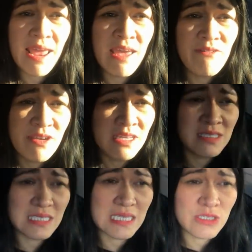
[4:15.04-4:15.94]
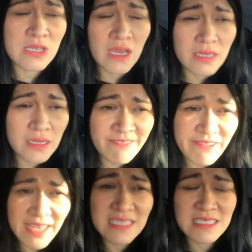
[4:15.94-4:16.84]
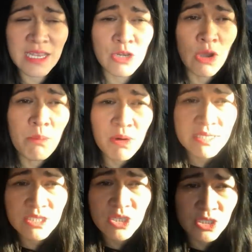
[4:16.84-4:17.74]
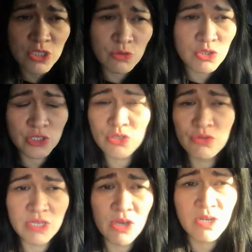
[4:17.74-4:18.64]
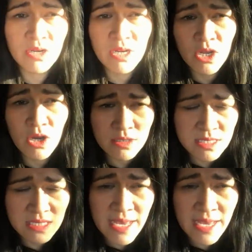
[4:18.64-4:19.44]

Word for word: avians, exotic vets, and nobody's gonna do surgery on, on